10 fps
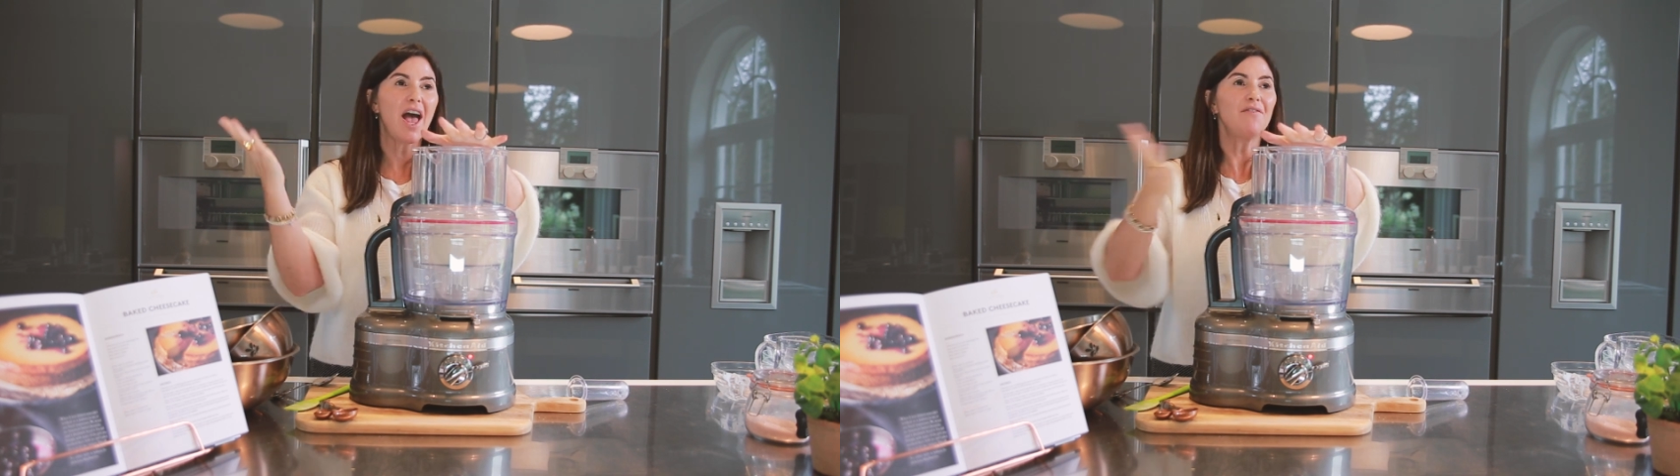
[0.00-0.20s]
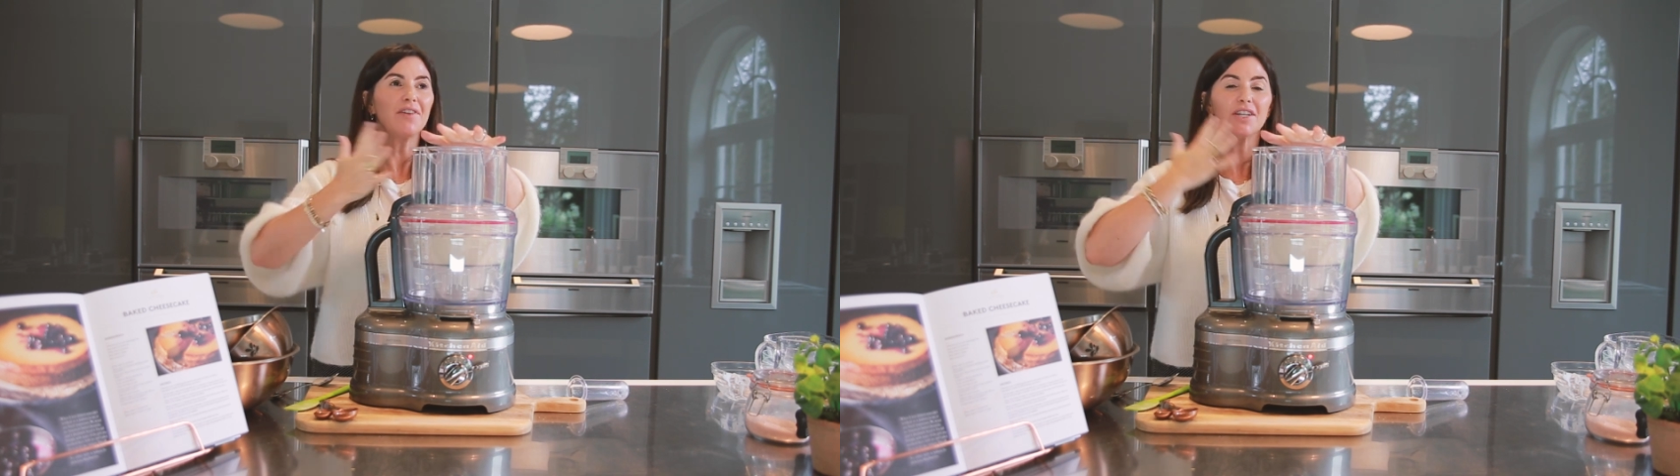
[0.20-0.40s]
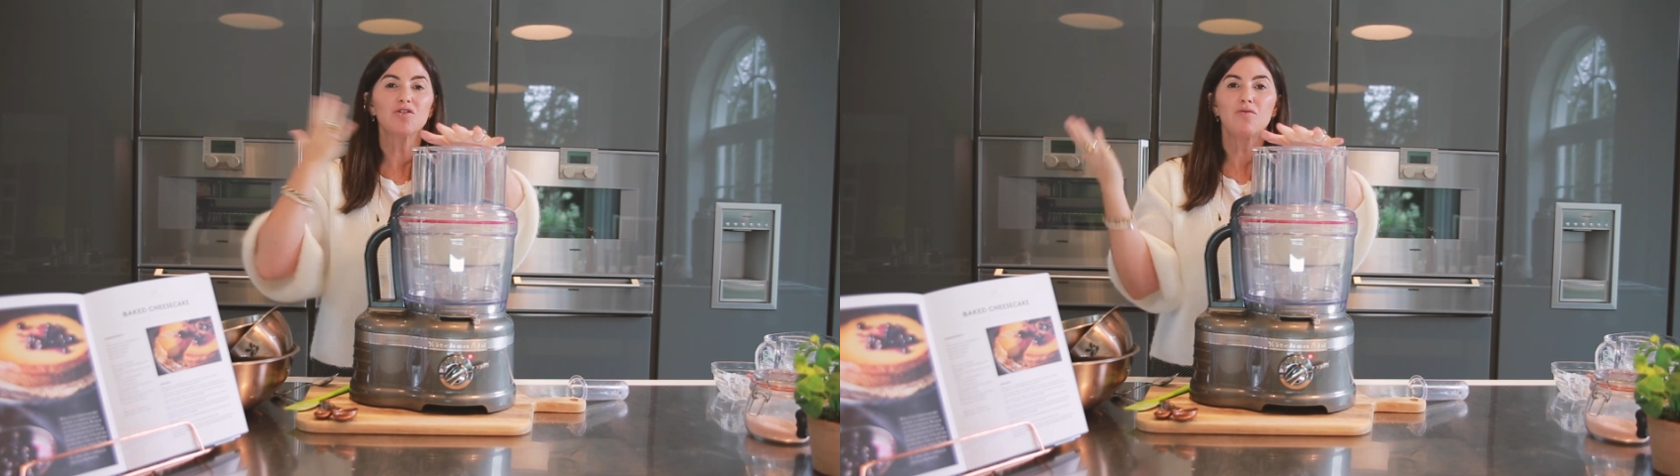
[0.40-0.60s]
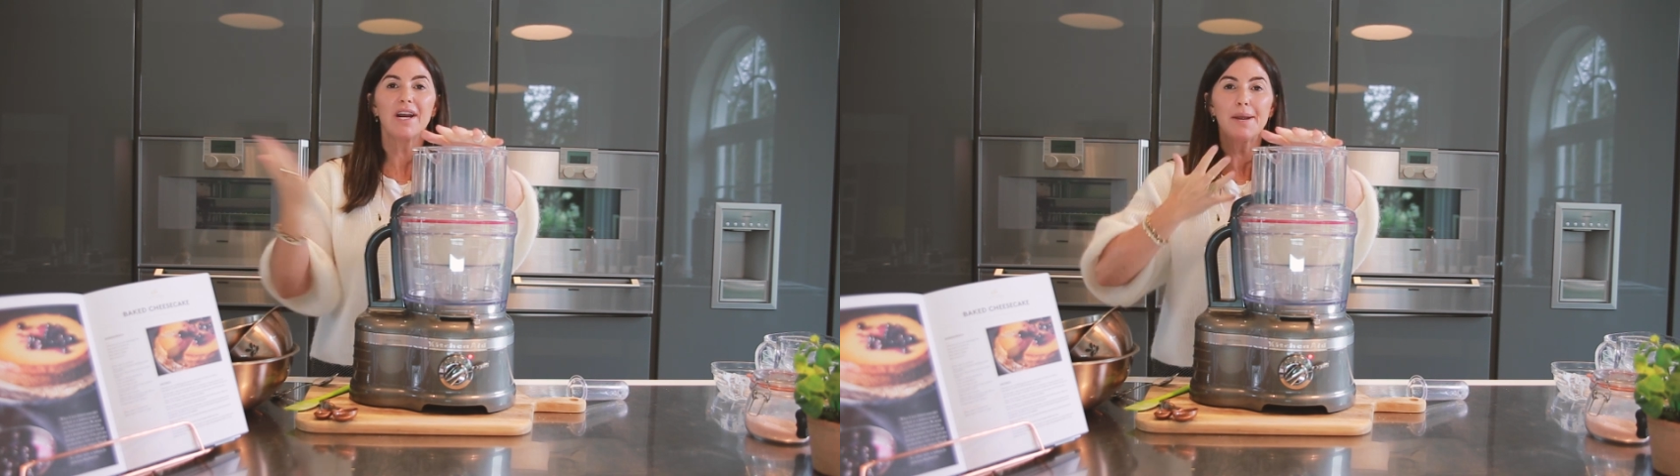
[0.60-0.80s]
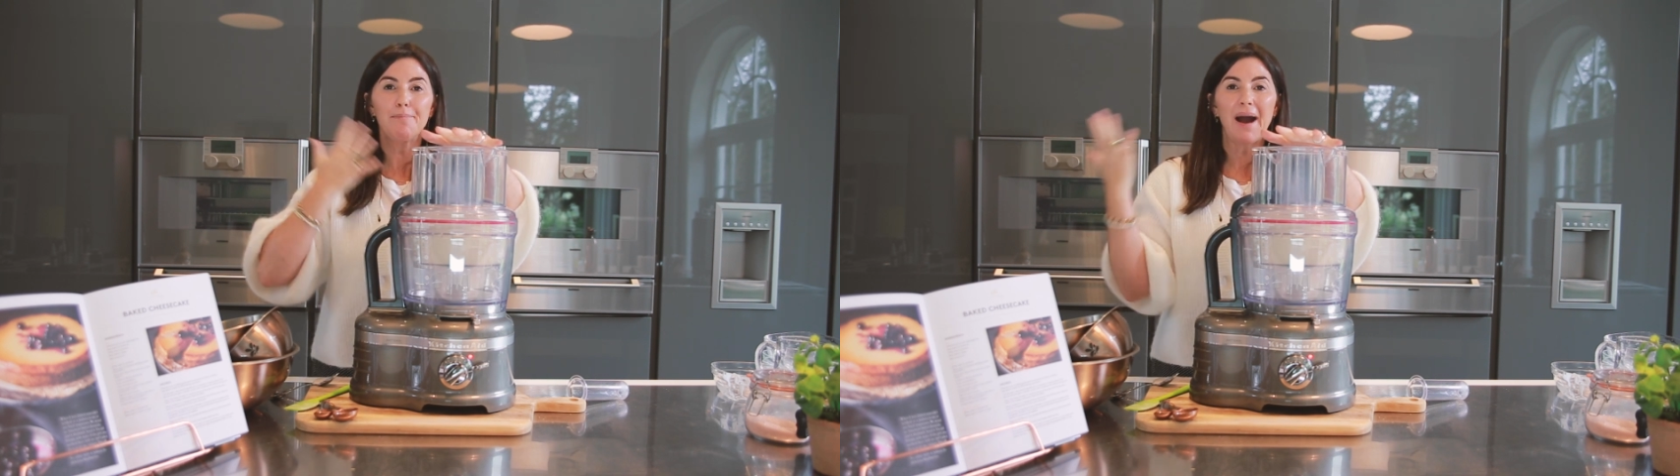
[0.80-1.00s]
everything's
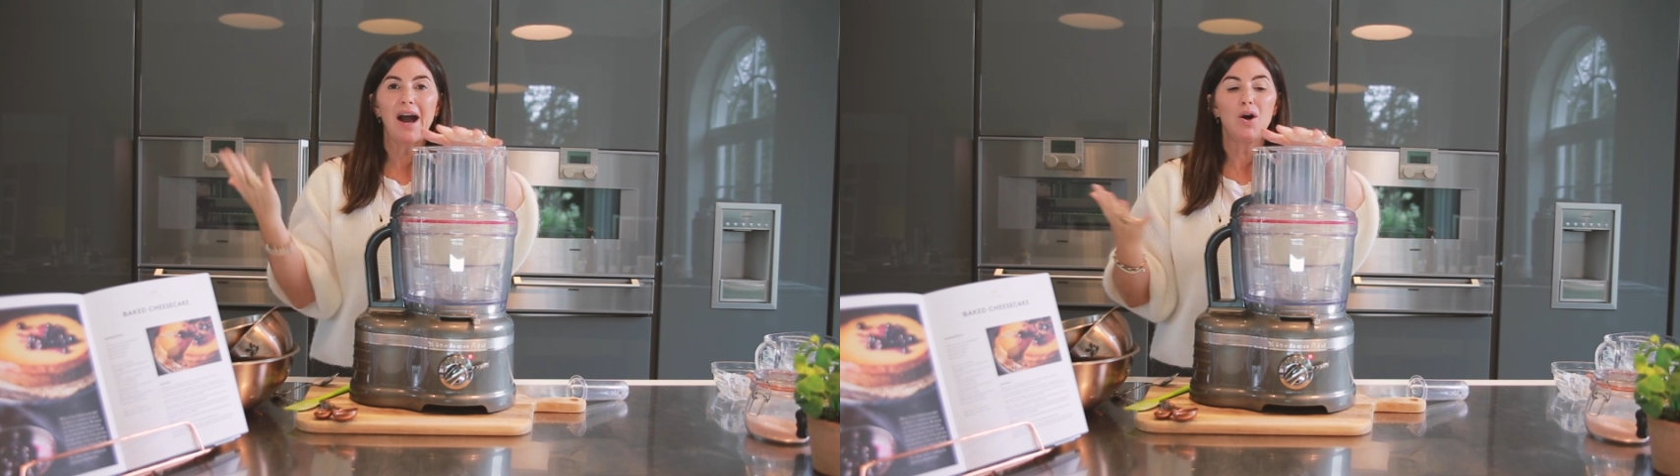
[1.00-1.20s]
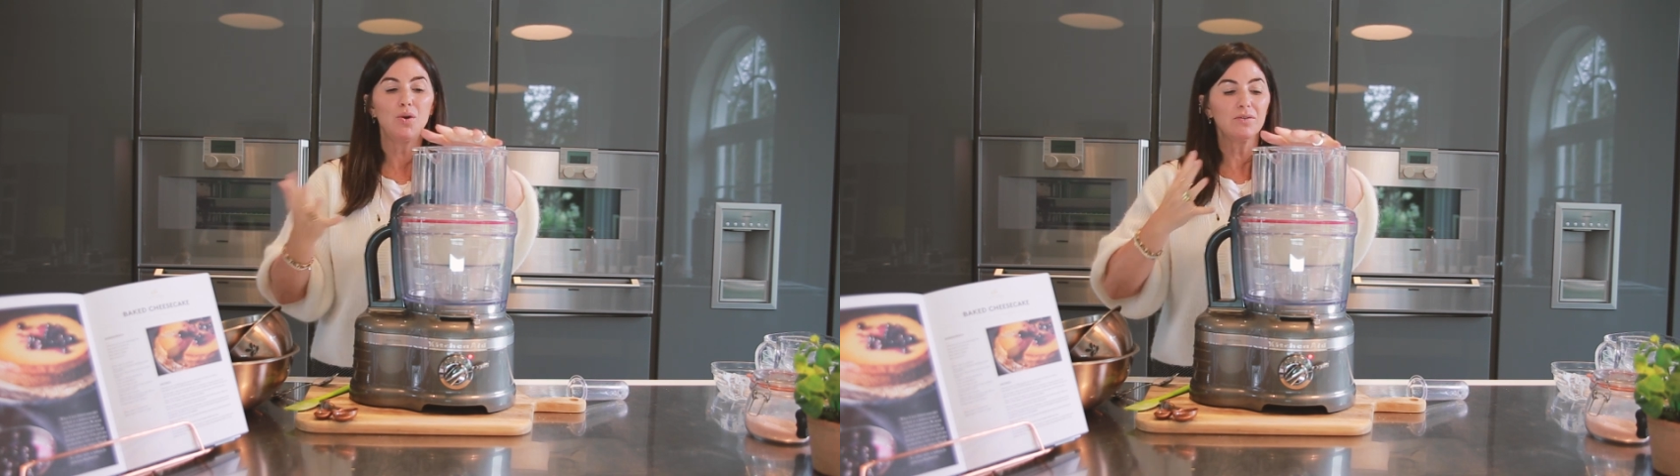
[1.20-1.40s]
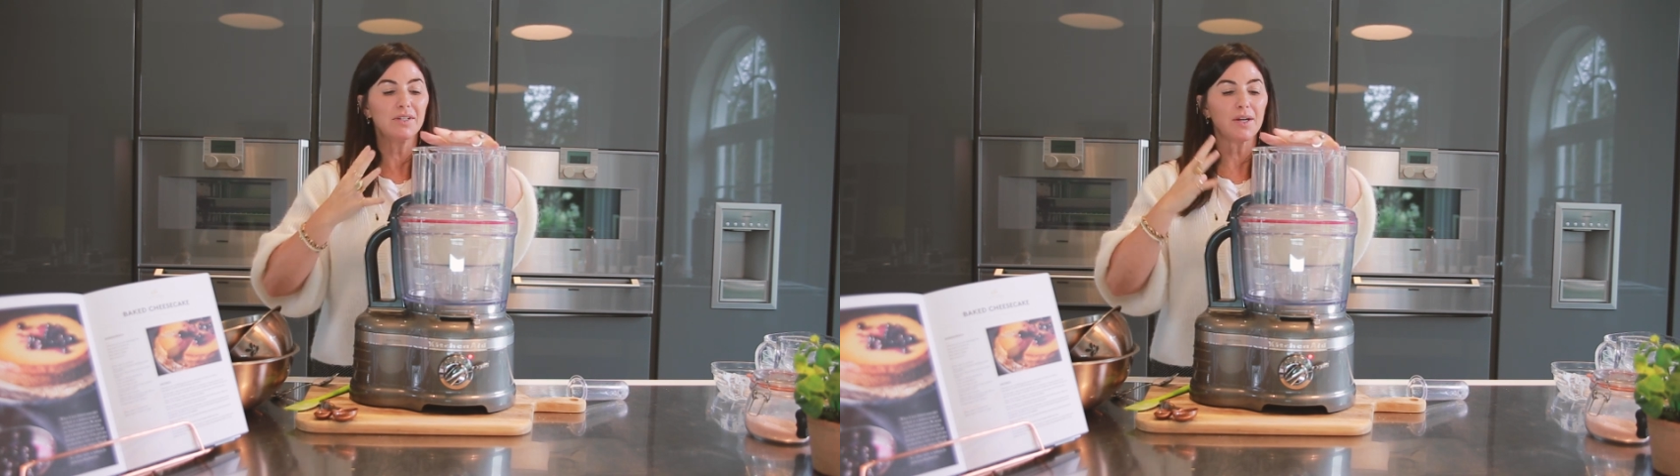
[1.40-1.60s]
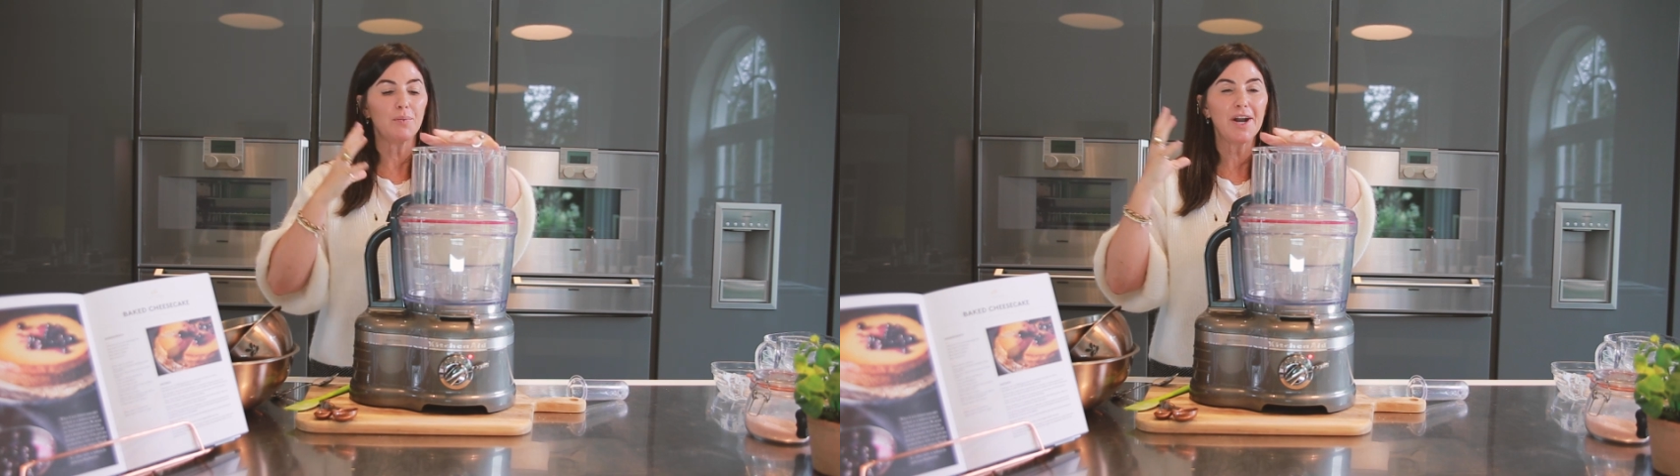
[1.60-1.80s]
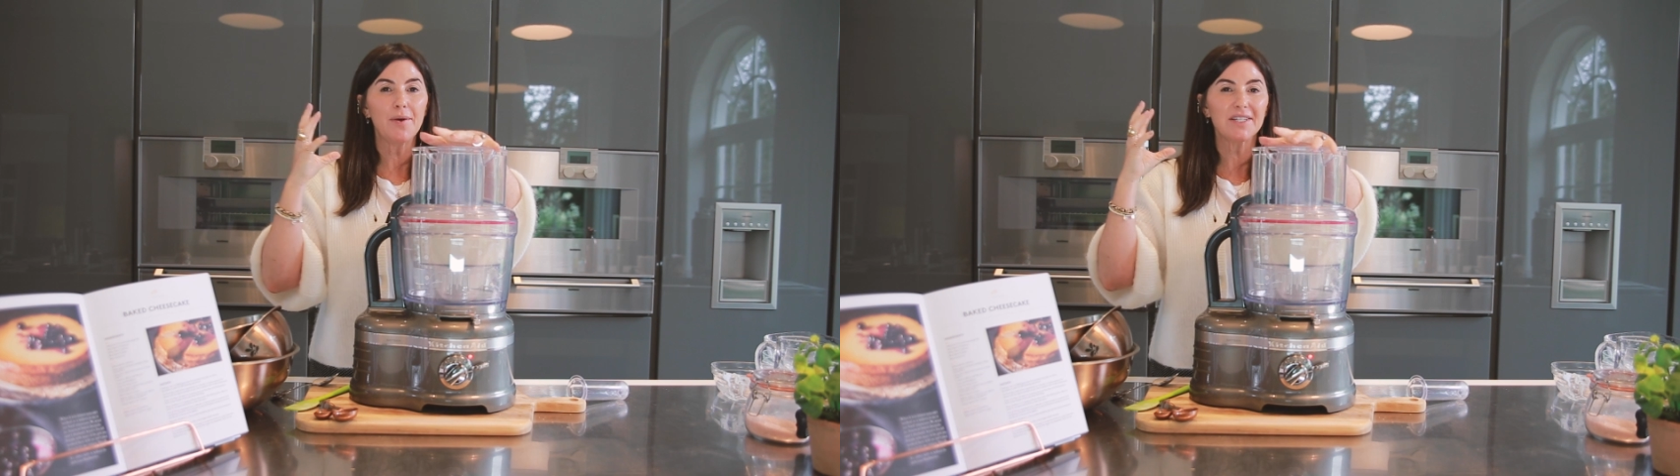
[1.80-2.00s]
really bound and
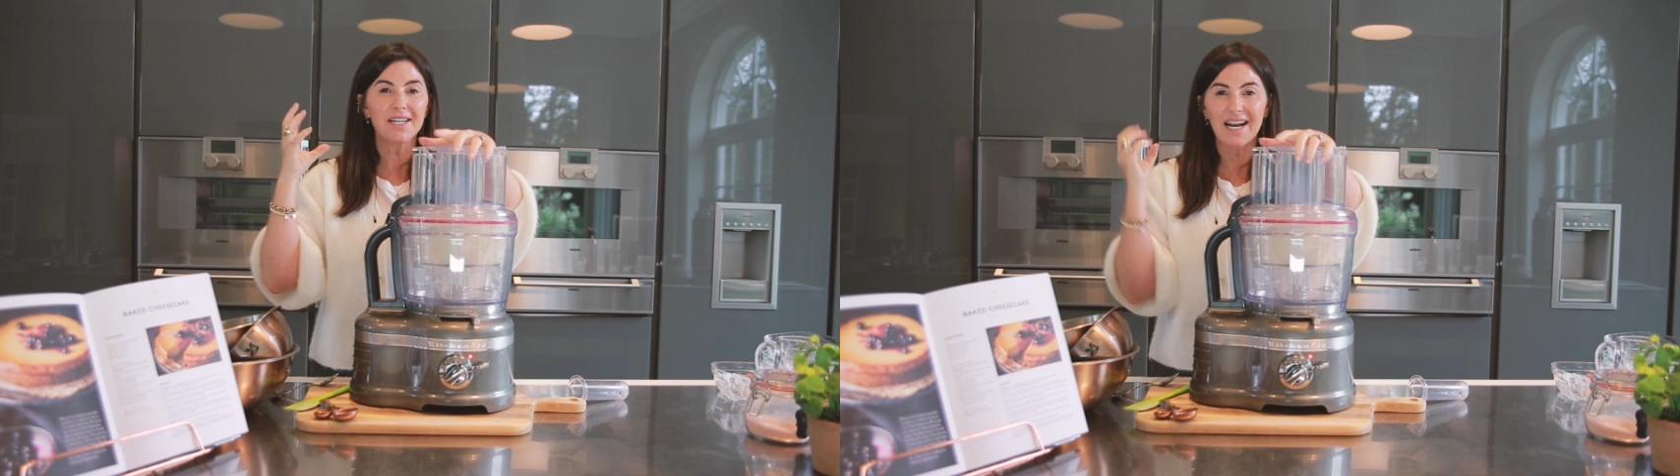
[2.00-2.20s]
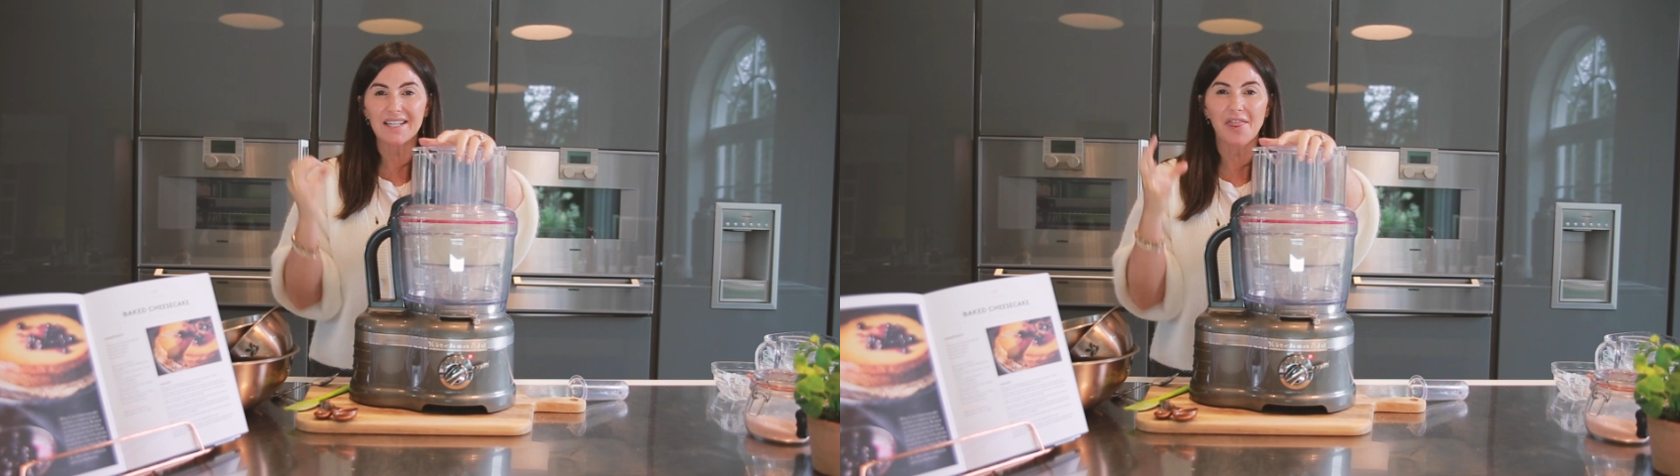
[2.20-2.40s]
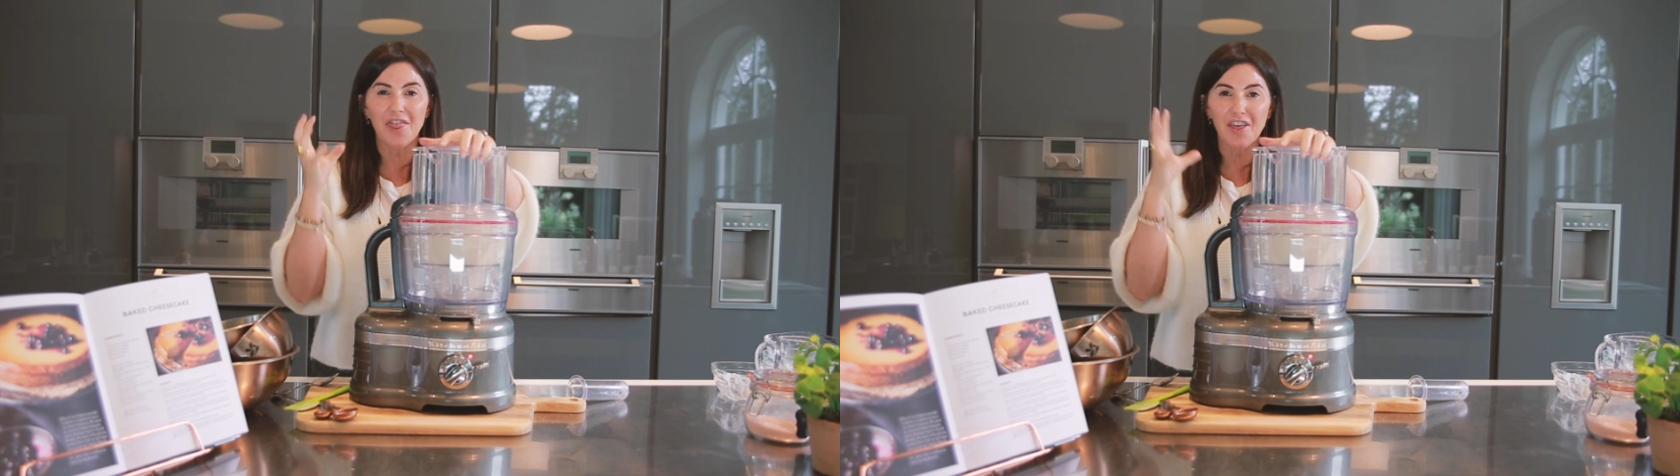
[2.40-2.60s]
we know it's nice and